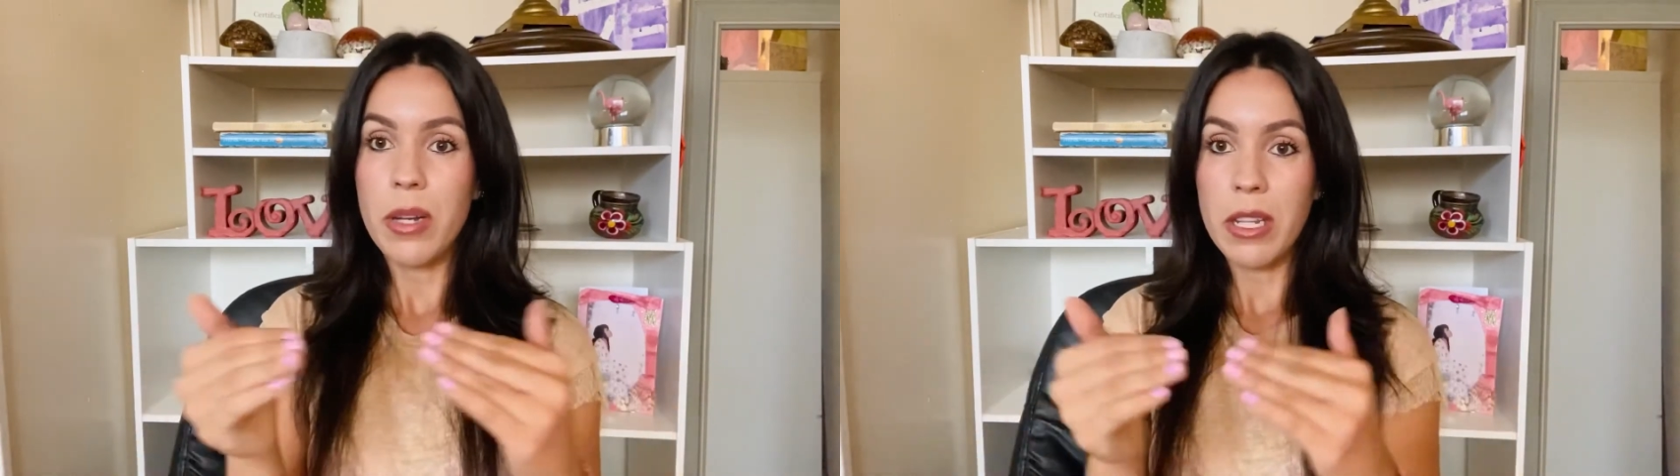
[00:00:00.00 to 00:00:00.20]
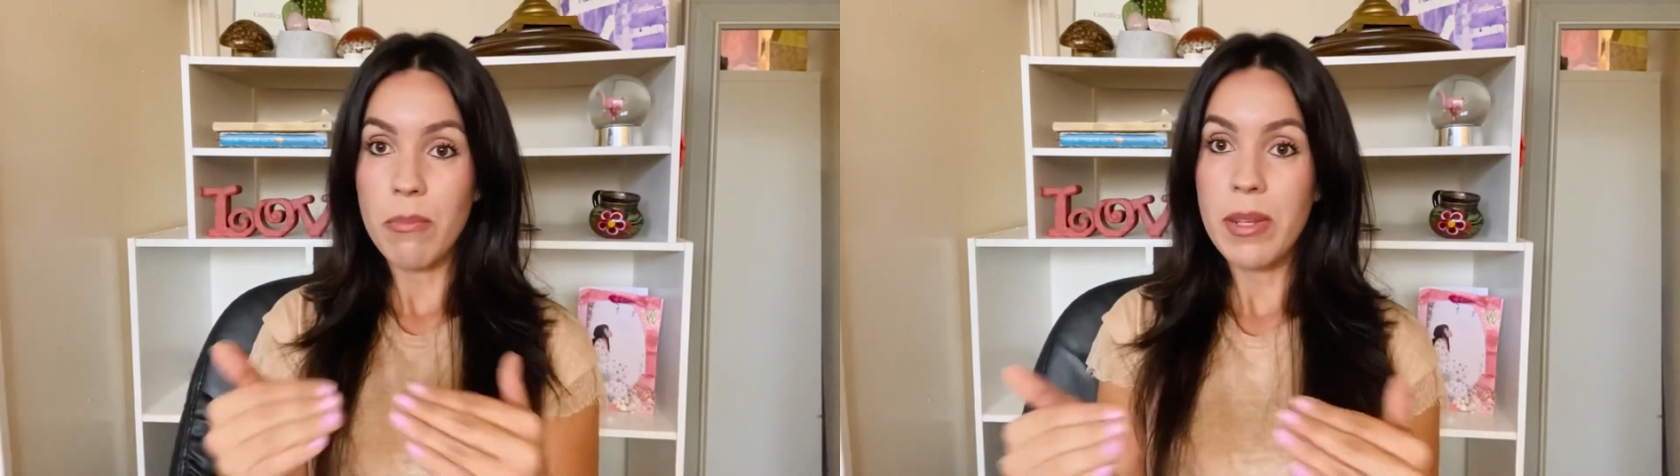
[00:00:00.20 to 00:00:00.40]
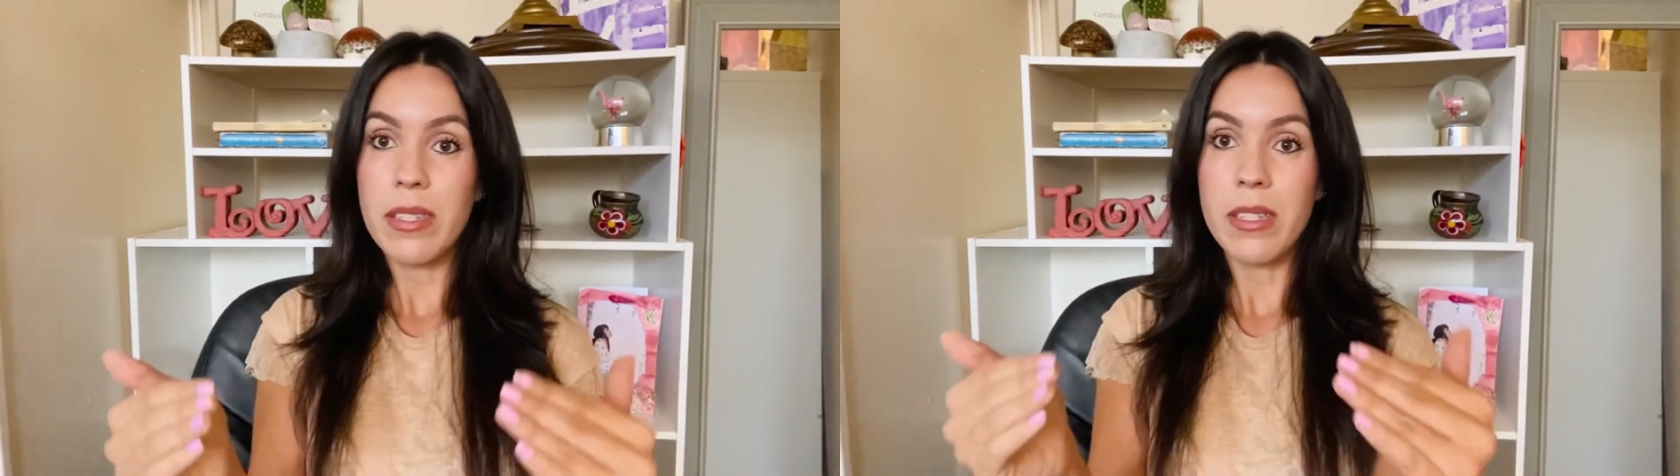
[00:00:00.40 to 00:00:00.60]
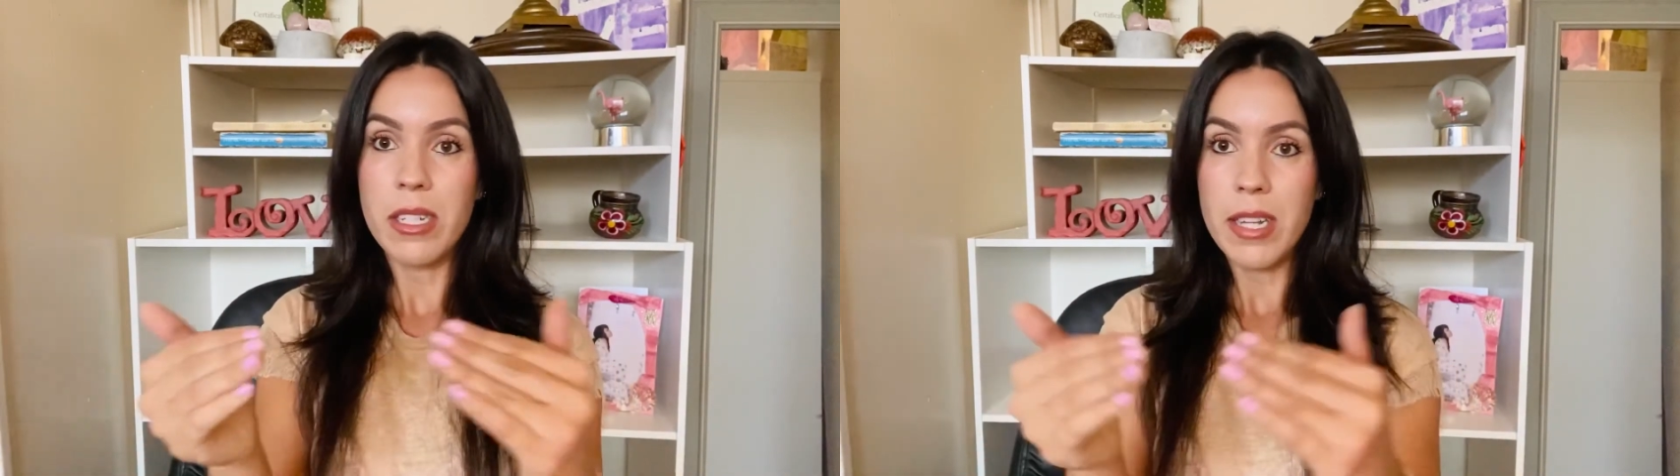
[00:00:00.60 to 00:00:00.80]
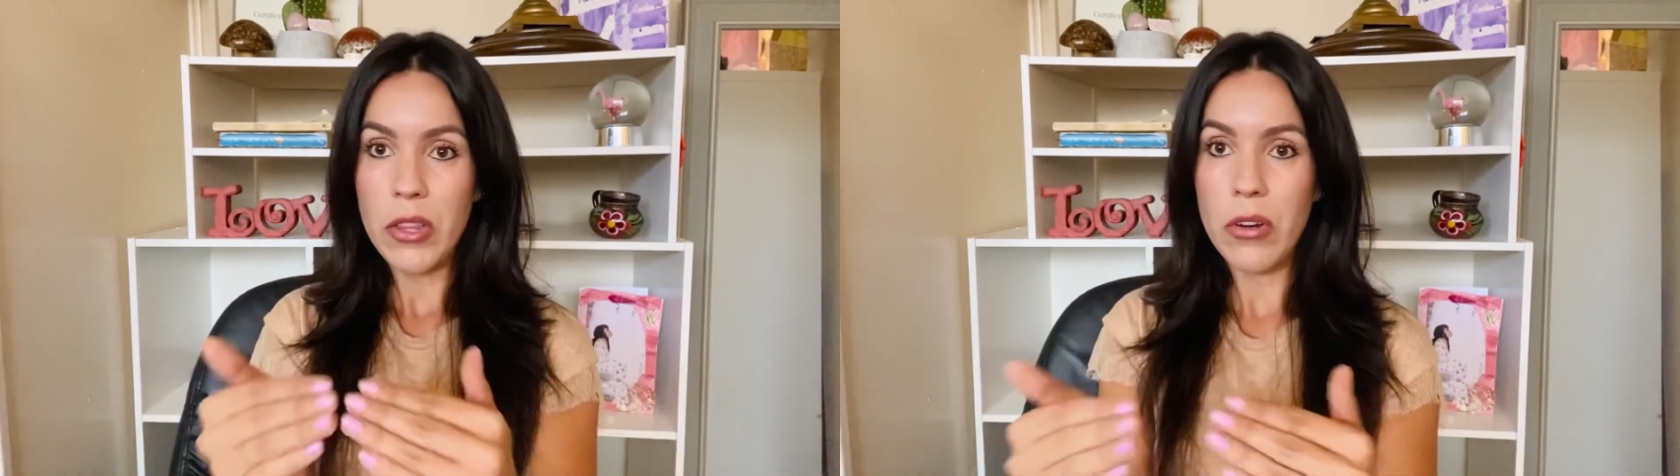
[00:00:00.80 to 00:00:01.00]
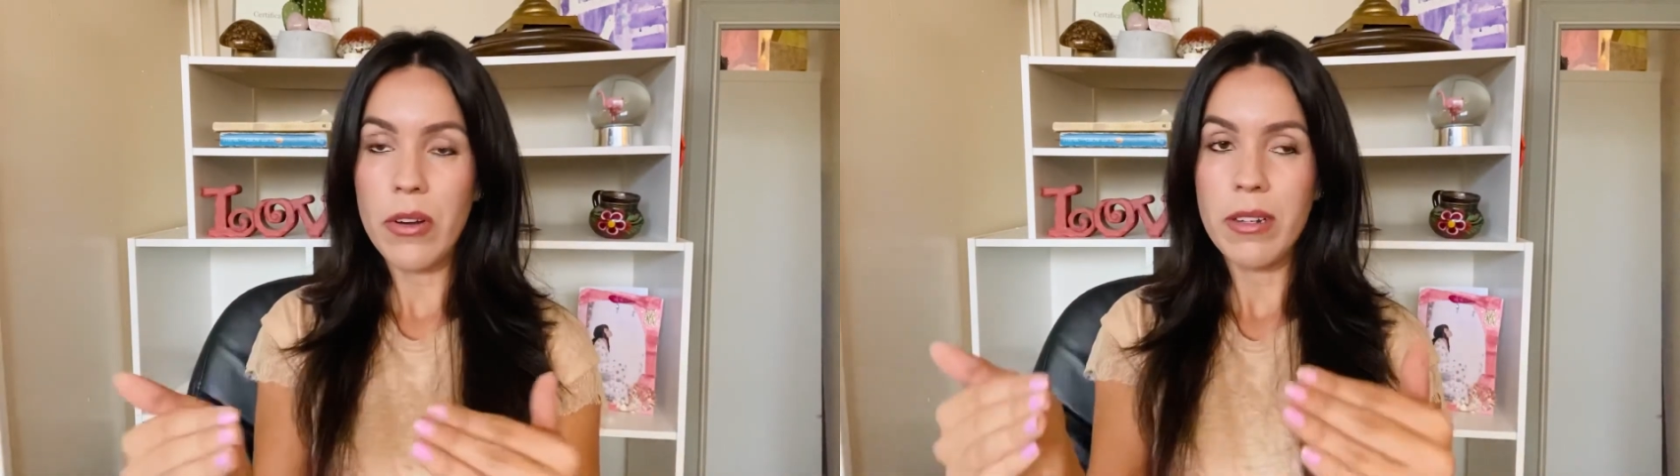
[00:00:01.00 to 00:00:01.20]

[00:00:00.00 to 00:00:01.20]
putting the pieces together